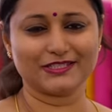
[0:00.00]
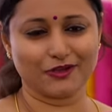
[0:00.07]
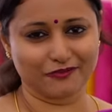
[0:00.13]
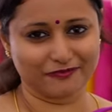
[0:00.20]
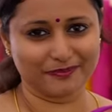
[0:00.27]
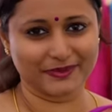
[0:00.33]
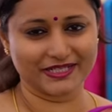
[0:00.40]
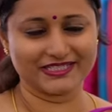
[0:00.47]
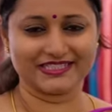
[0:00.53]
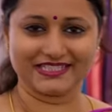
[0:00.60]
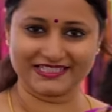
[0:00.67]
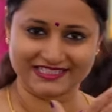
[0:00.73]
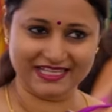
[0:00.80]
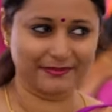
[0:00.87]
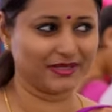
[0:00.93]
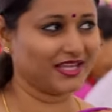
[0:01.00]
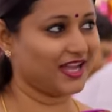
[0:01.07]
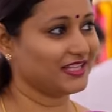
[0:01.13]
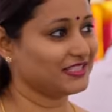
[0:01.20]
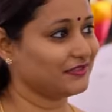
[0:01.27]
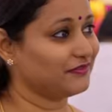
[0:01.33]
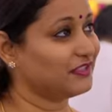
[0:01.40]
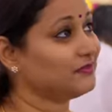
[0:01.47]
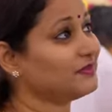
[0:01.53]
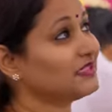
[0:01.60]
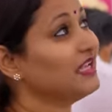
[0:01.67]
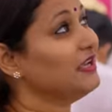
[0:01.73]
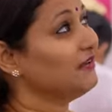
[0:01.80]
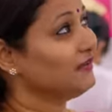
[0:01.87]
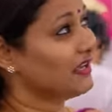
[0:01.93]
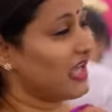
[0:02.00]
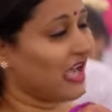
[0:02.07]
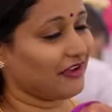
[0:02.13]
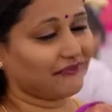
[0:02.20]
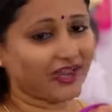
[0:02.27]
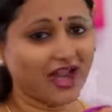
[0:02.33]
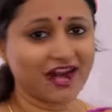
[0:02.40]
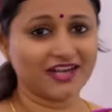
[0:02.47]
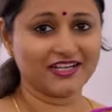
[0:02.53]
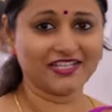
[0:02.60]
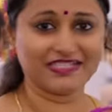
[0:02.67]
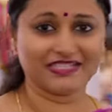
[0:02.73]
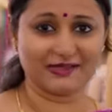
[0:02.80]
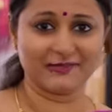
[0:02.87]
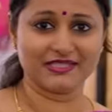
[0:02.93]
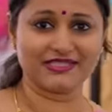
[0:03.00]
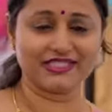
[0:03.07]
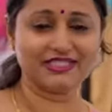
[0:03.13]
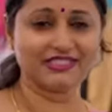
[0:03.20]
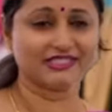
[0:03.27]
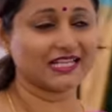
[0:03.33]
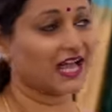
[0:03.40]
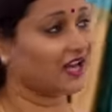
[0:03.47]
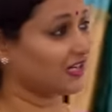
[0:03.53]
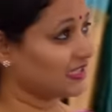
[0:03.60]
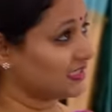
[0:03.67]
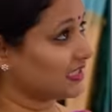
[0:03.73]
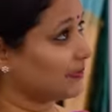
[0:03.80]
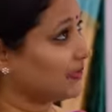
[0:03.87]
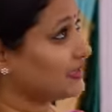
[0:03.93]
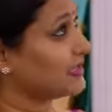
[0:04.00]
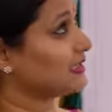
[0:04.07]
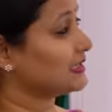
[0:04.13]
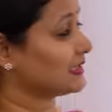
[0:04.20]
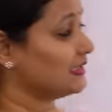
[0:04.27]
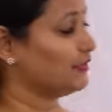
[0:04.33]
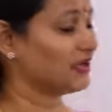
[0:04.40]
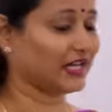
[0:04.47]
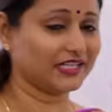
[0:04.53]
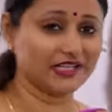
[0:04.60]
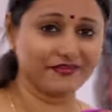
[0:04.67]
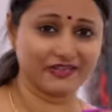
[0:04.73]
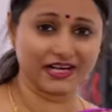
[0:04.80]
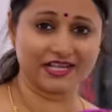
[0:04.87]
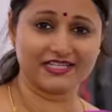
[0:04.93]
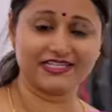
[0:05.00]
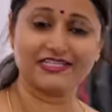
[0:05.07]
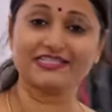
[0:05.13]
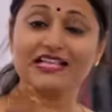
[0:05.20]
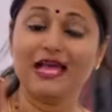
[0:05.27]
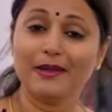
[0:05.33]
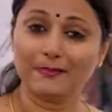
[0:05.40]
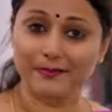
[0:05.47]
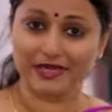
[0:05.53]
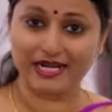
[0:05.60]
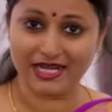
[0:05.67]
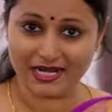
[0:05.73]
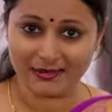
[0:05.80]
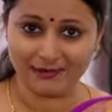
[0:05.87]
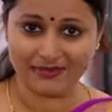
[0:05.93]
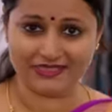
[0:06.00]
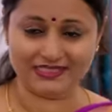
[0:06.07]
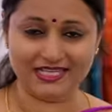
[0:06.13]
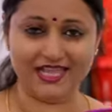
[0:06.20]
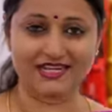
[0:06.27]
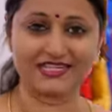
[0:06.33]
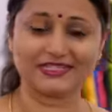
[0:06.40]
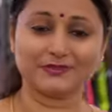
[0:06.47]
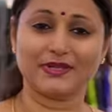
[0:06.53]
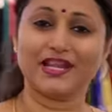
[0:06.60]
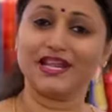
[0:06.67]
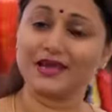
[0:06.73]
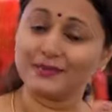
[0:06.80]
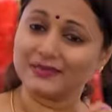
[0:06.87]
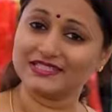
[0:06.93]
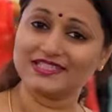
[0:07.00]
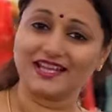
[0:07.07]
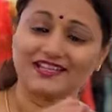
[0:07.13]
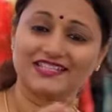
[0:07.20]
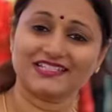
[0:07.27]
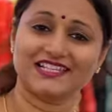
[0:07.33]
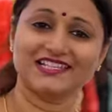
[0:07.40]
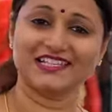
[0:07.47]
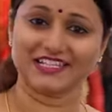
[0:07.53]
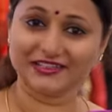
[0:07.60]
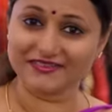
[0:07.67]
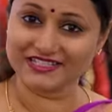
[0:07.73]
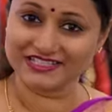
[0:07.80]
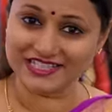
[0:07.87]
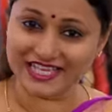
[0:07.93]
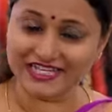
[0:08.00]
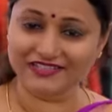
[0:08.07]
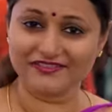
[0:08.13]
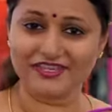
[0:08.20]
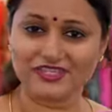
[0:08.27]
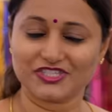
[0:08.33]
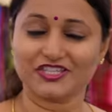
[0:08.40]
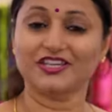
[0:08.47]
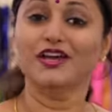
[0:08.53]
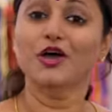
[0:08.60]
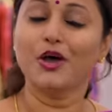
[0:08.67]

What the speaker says: of prints in semi-kanjivarams. We have arni semi-silks. Arni semi-silks la nariya varieties. Banana pit sarees. Banana pit sarees la indha thara zari vechu